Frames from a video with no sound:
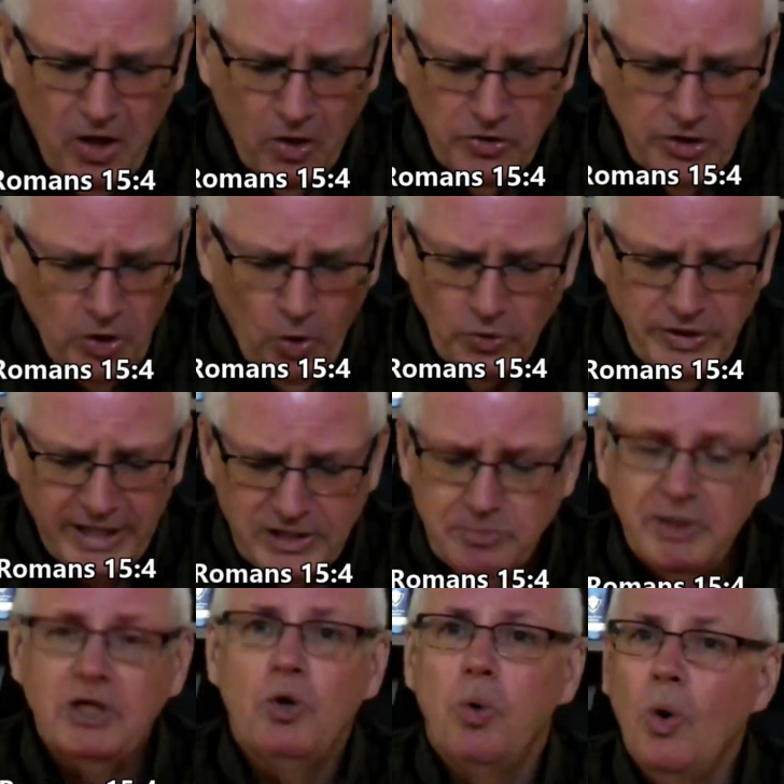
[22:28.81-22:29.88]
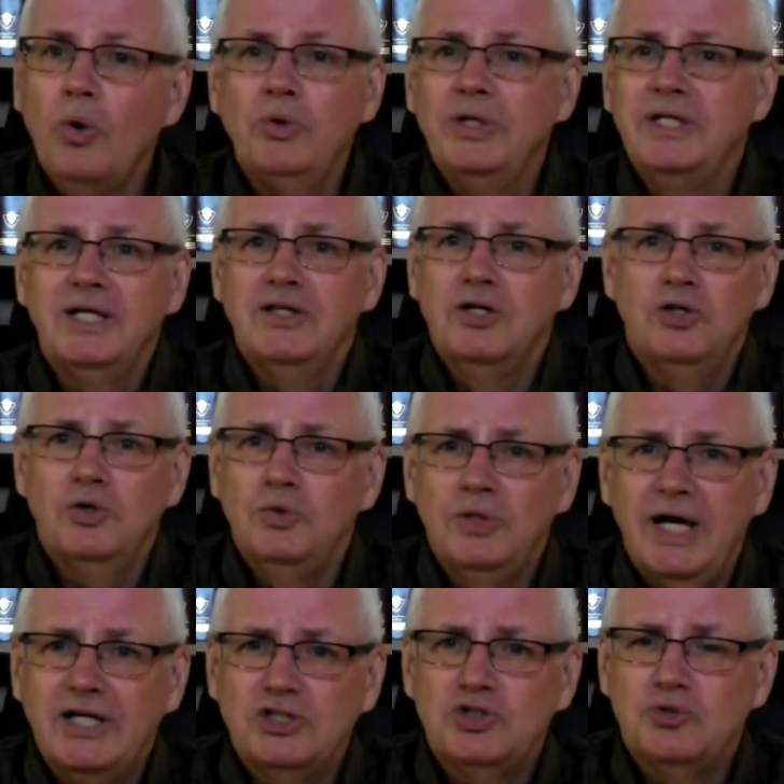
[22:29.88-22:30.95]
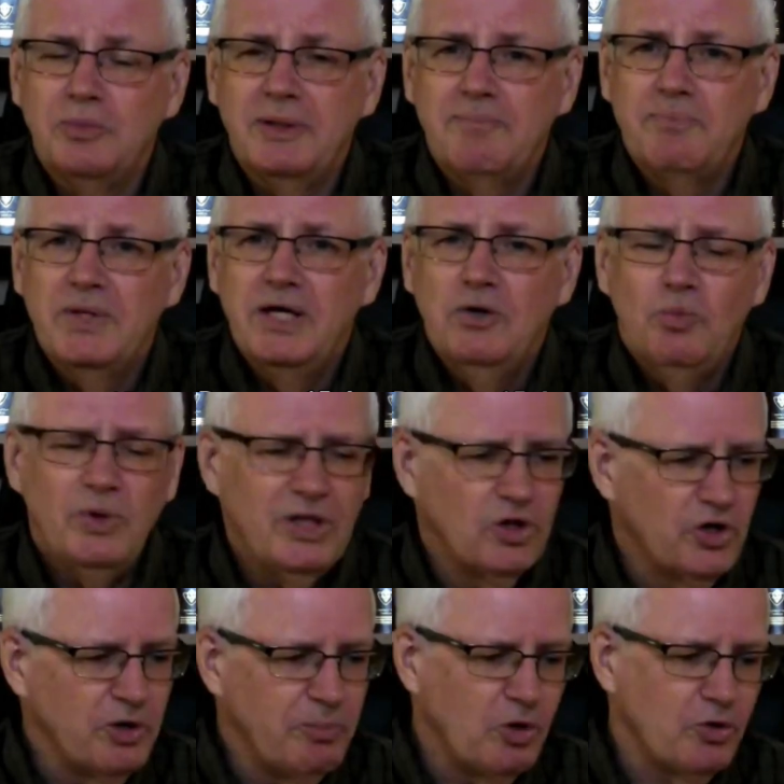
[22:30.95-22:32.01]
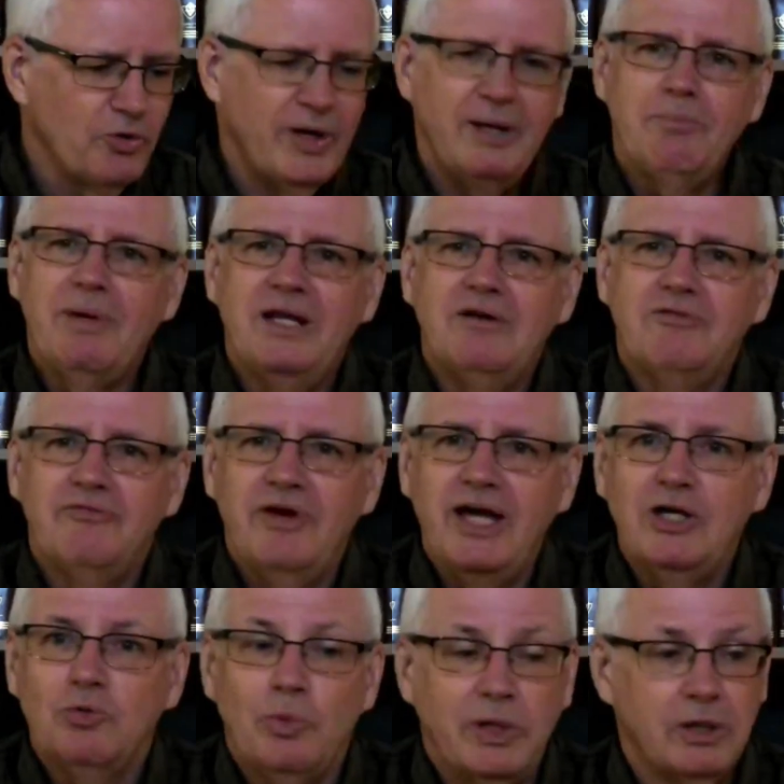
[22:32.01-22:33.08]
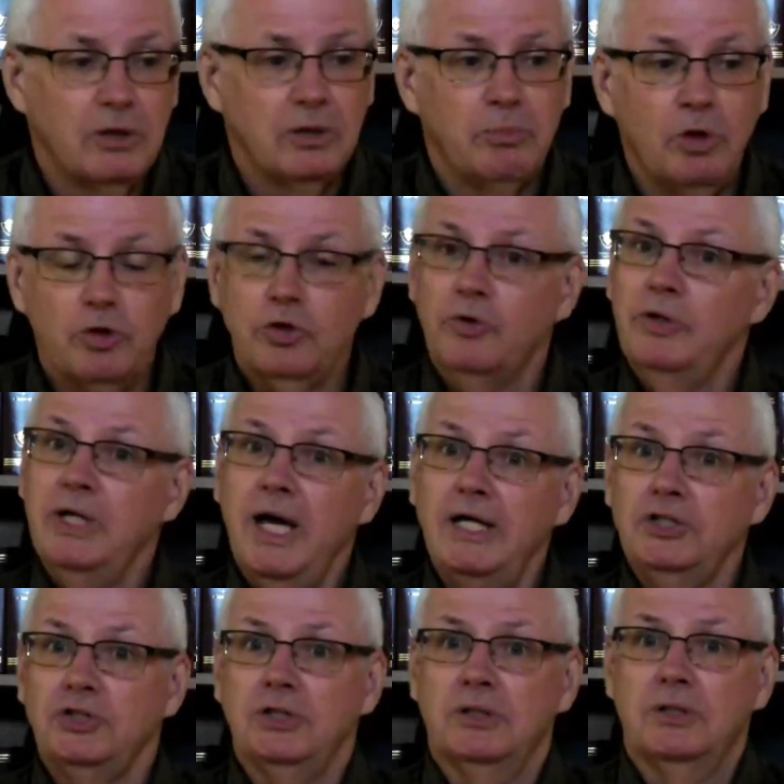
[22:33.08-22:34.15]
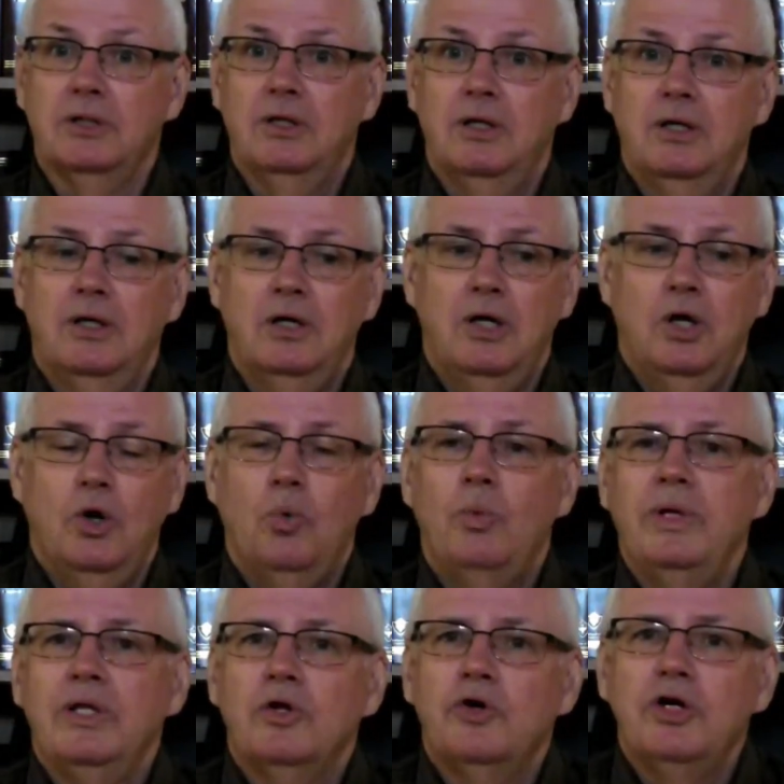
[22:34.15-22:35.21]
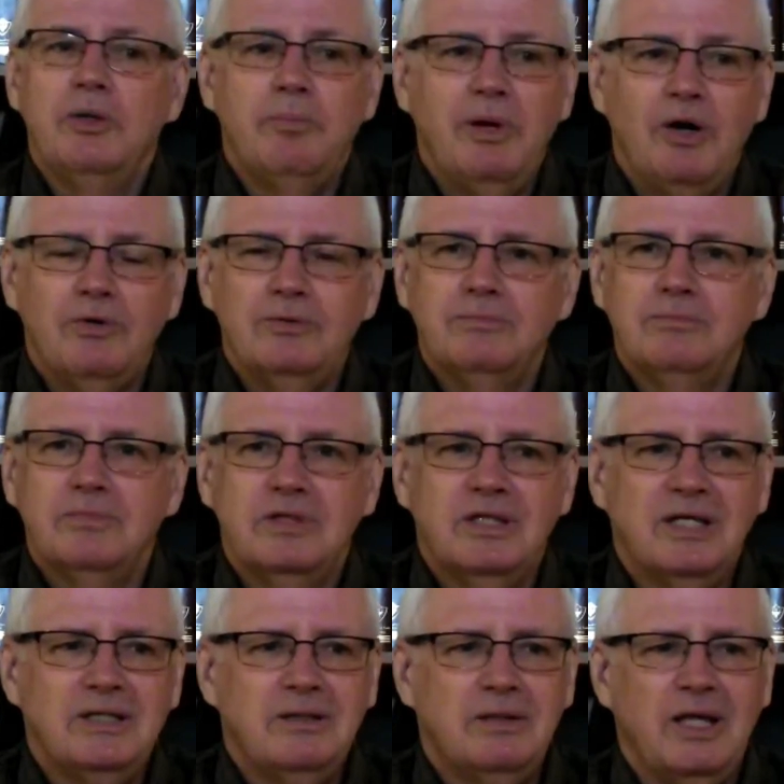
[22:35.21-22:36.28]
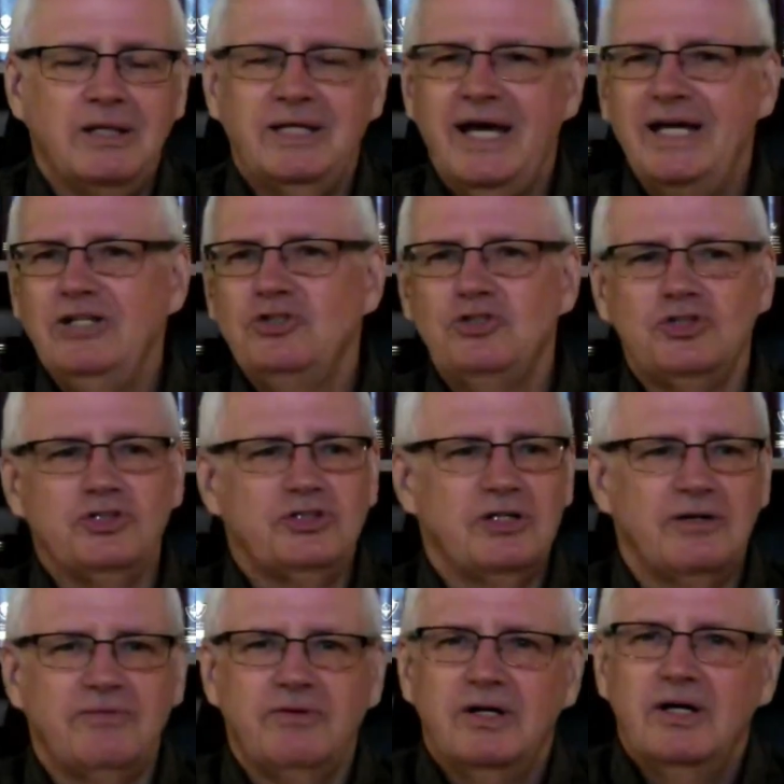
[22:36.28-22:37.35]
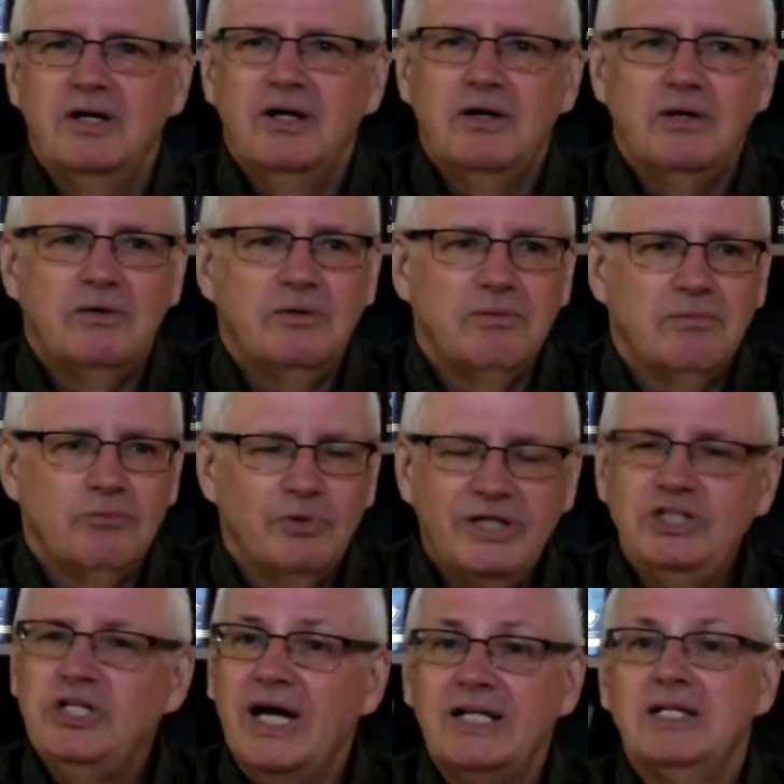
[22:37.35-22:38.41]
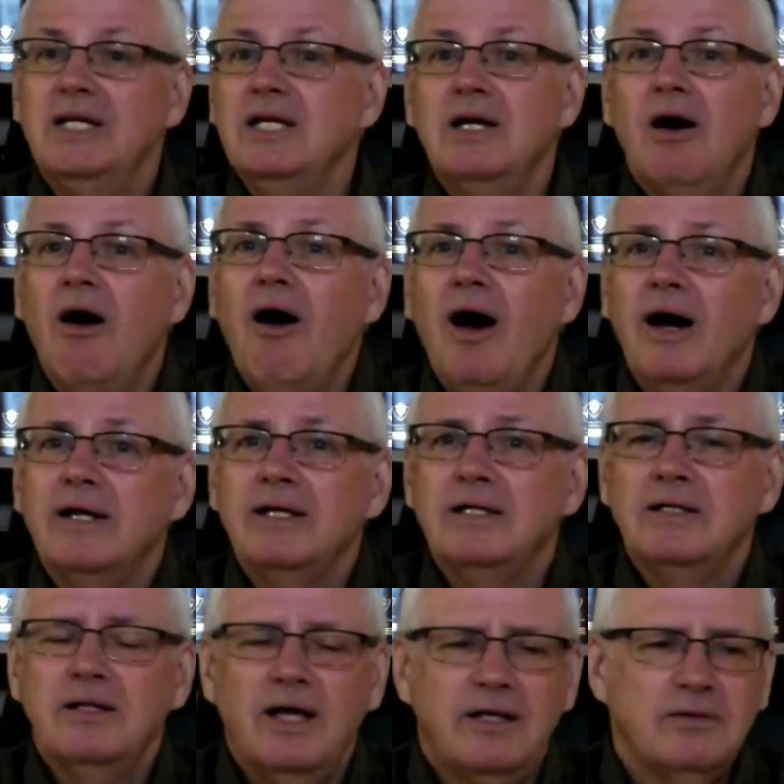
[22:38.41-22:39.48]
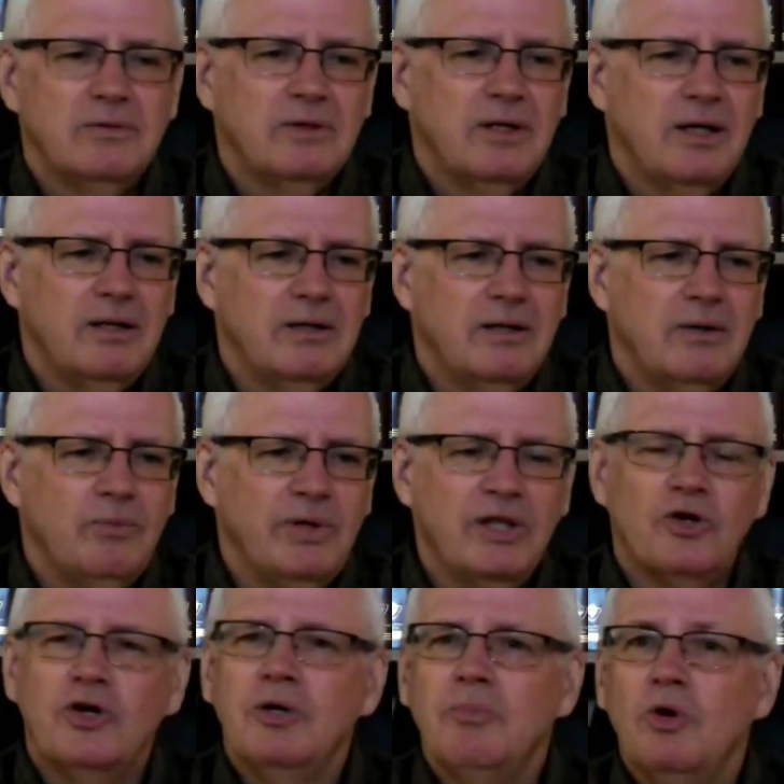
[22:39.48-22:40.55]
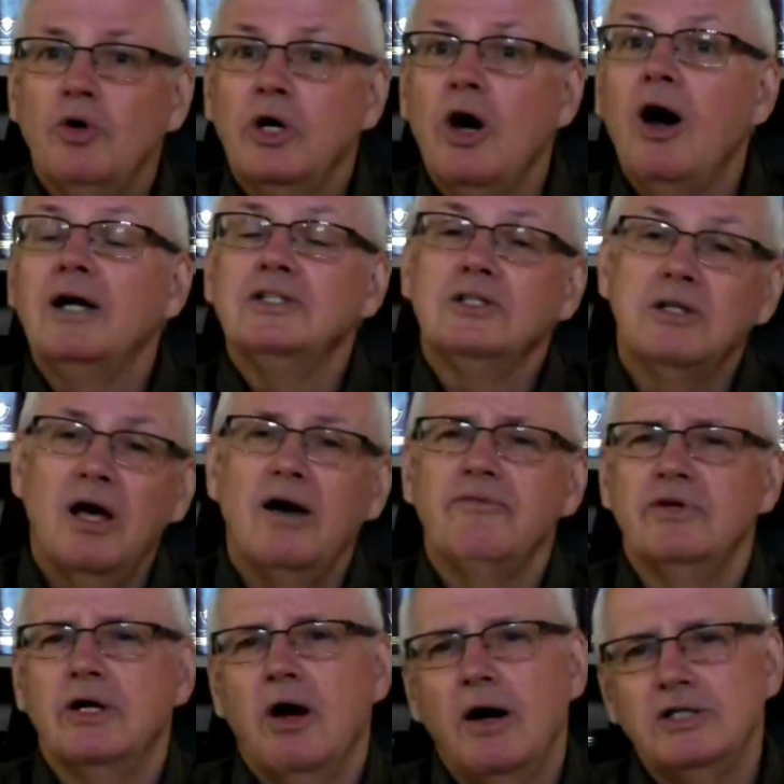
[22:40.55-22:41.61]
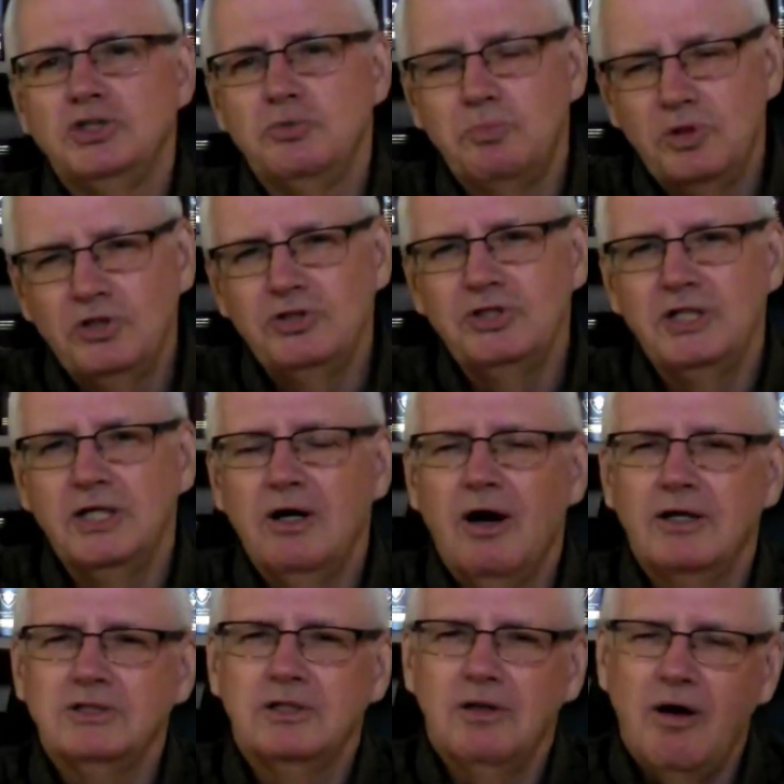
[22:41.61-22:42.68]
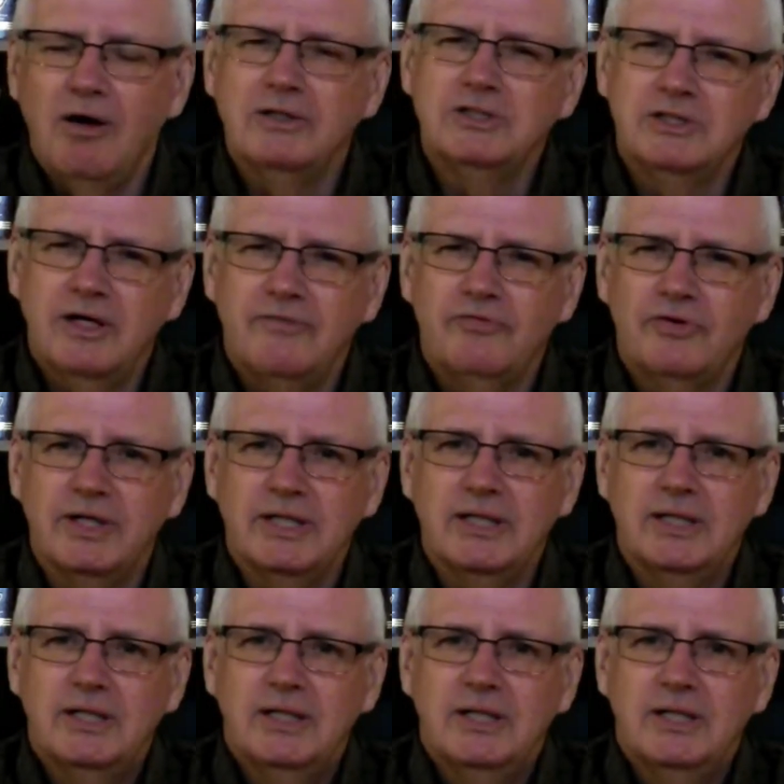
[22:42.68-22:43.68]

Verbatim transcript: the Old Testament quoted in the New Testament. We learn about great men of faith. We learn about creation. We learn about the, the dangers of rejecting God. And, and we learn about God's love and God's mercy and God's long suffering